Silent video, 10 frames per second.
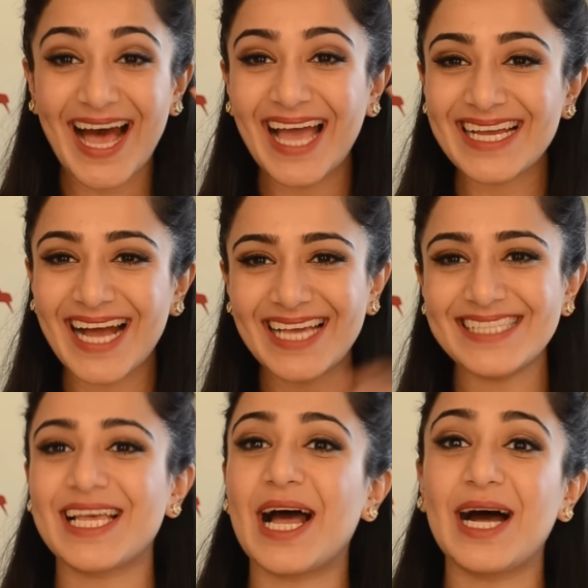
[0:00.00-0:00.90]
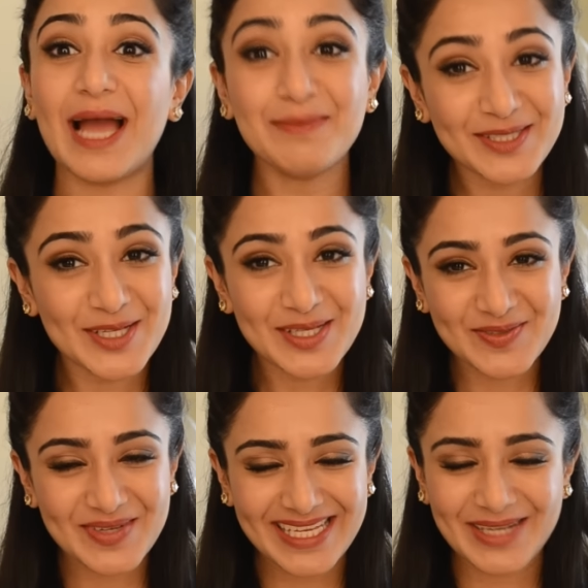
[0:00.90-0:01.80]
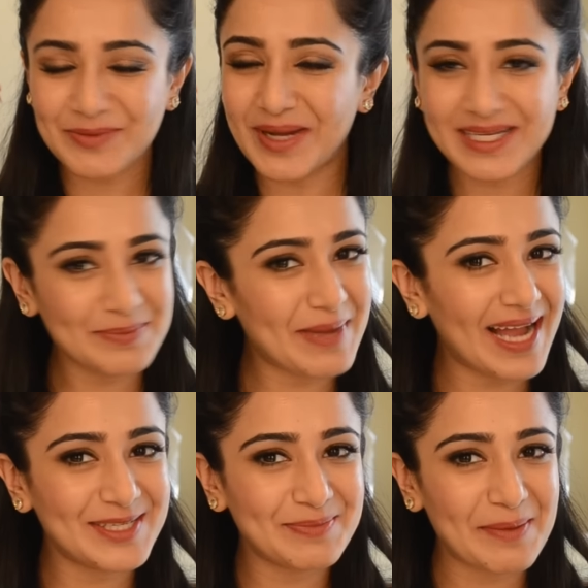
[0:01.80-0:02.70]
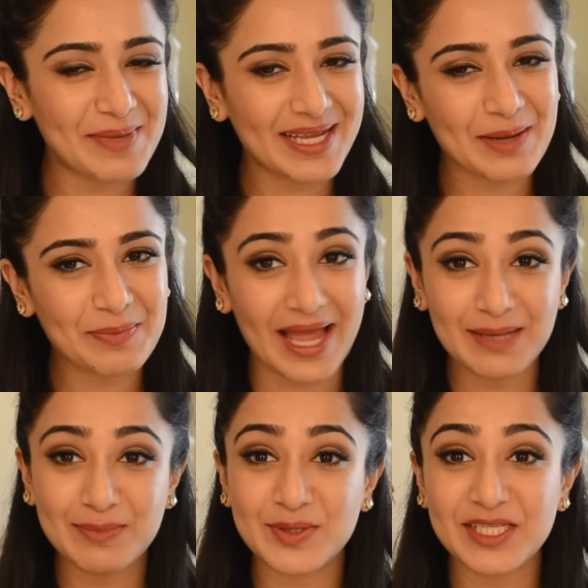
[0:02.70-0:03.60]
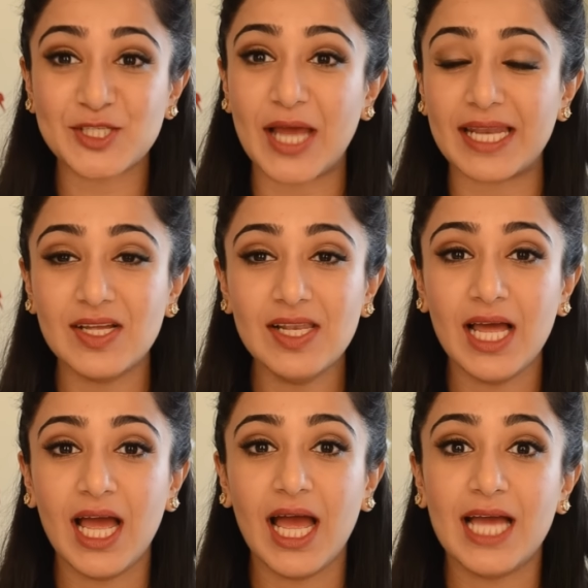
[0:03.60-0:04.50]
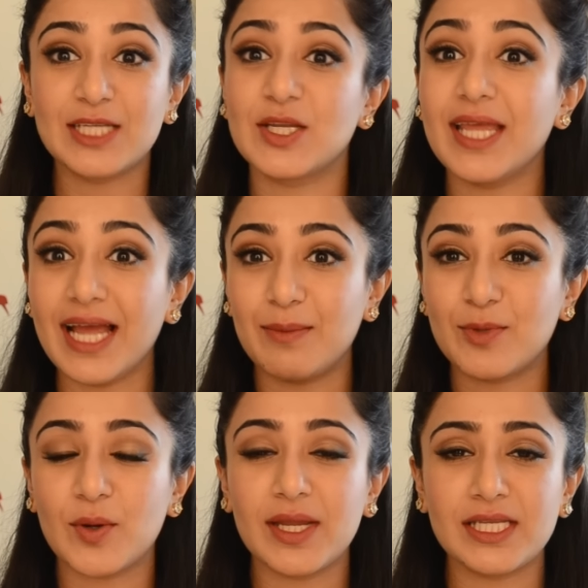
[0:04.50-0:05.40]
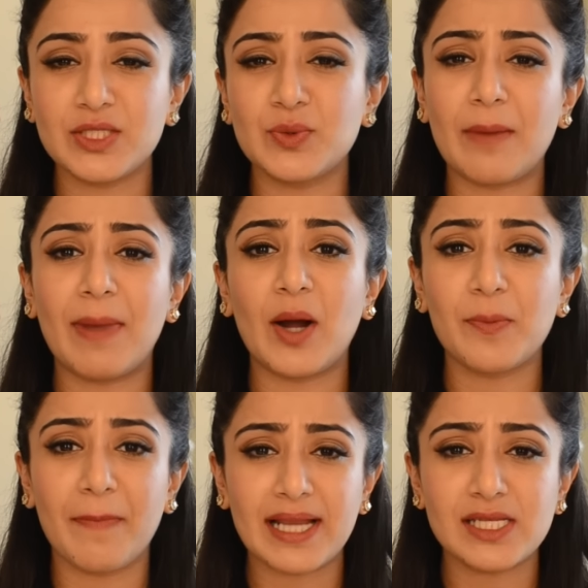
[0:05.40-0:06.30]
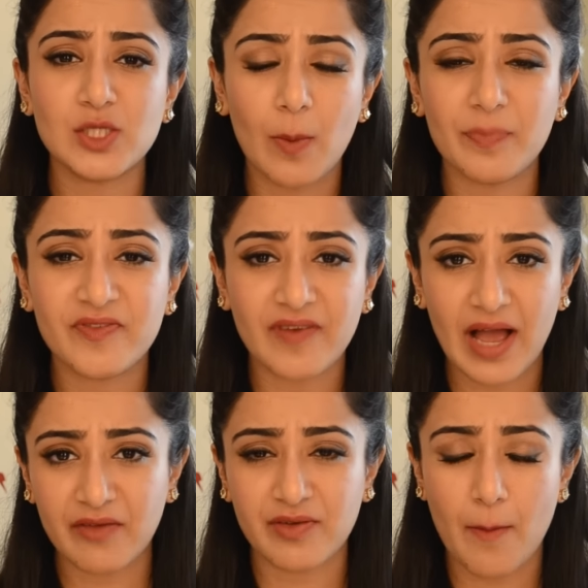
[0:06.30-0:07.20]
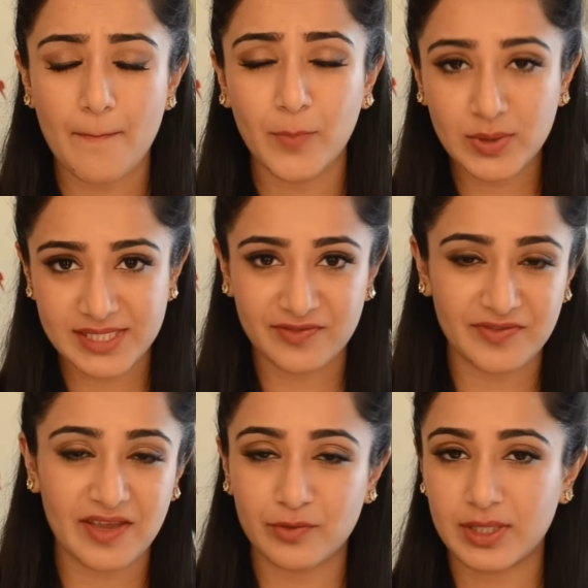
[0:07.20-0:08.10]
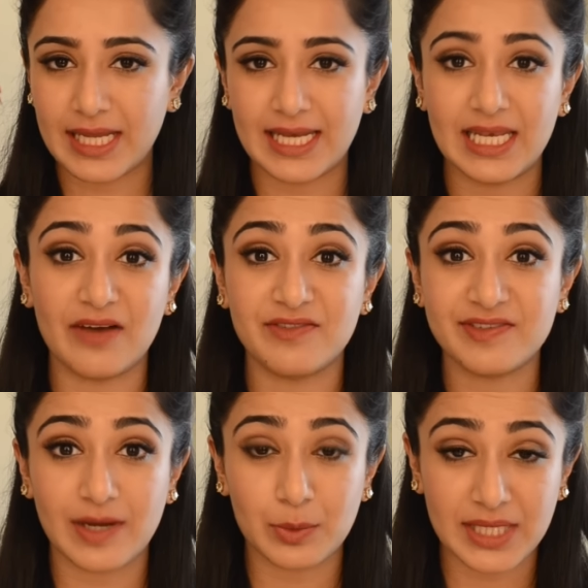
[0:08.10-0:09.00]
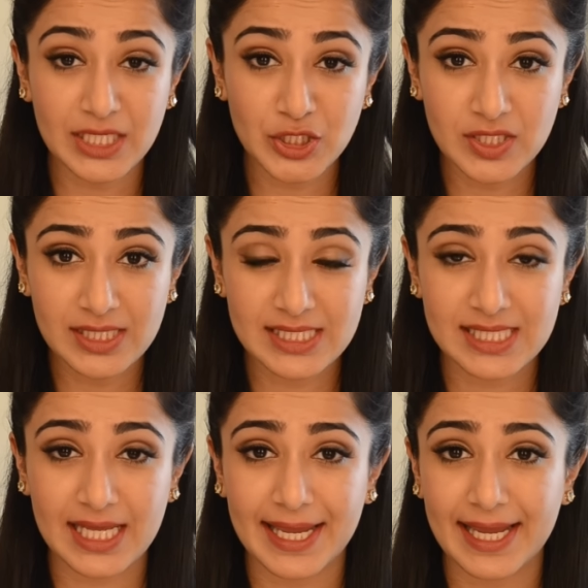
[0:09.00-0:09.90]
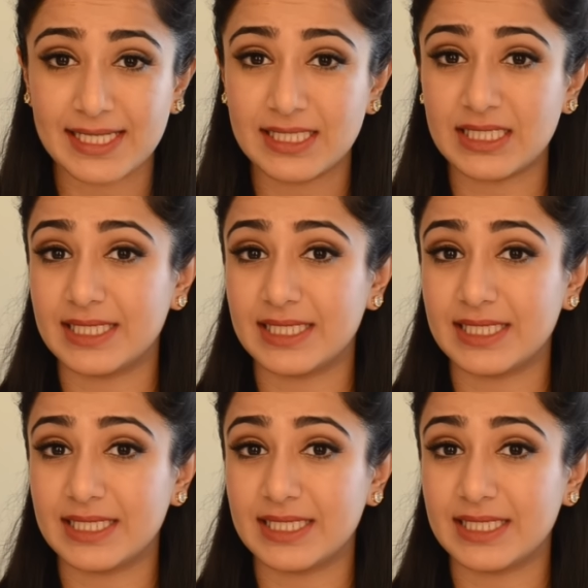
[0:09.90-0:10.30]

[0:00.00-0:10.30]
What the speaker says: Hi guys, I'm Tejasvini. Welcome back to my makeup and beauty channel. Today I'm talking to you about my top 5 most favorite and loved foundations, and